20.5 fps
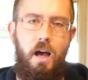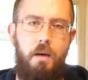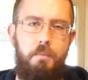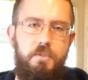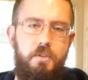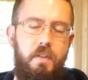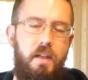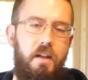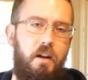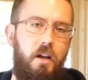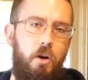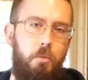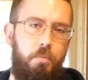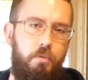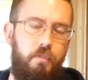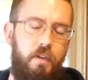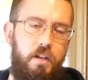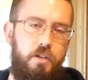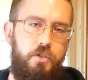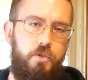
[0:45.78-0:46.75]
So that'll help
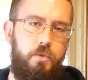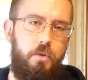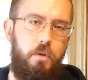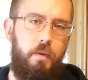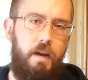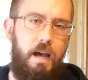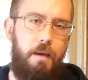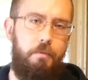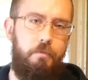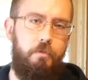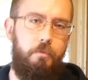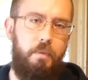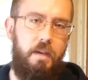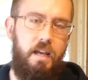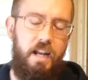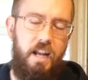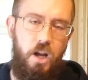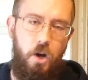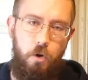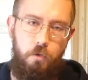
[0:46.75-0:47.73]
prevent your rabbit from
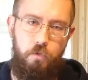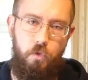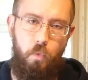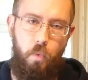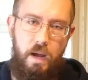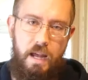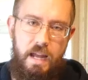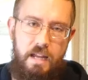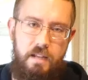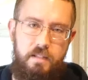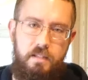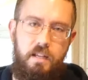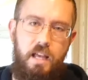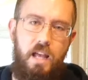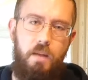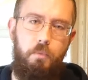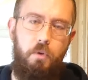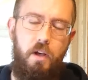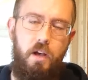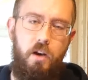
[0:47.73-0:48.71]
getting overweight
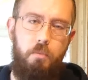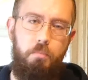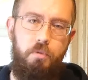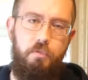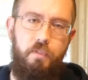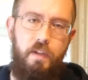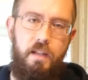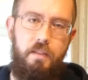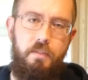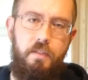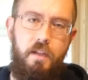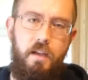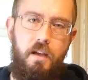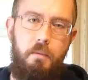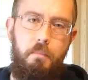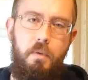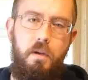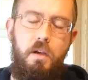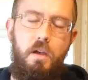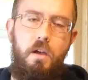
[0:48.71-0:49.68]
and will help prevent
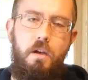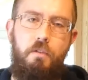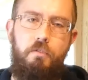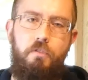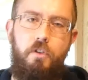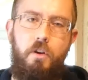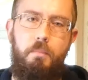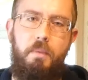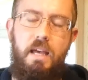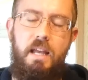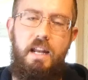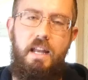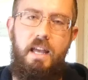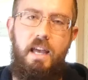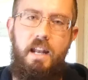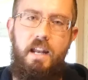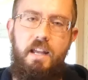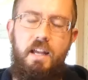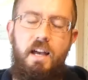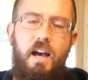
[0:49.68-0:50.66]
them from getting
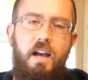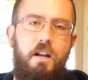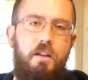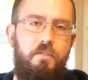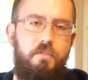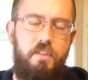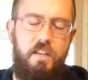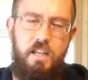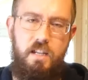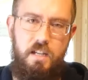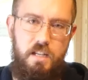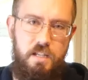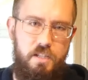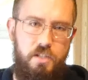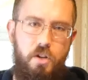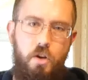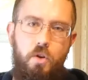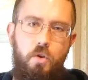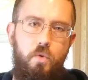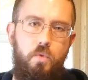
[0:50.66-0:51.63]
any kind of kidney
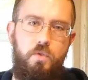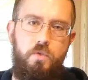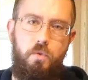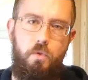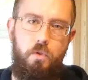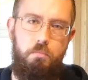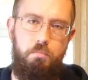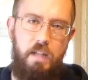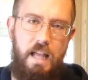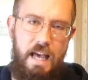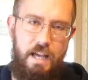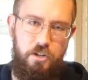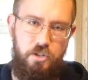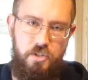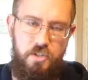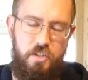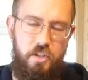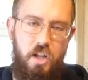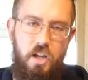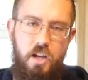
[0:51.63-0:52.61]
stones or bladder
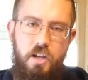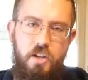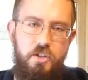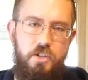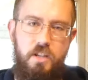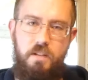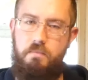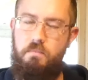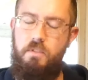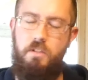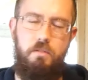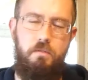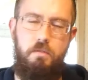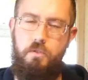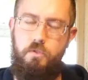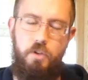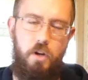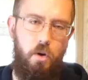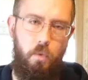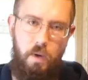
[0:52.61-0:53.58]
sludge, and
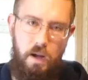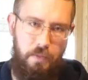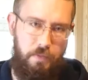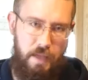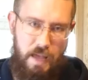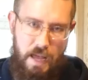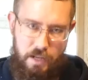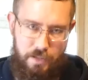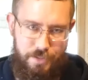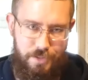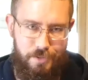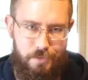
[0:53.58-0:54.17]
you don't want that.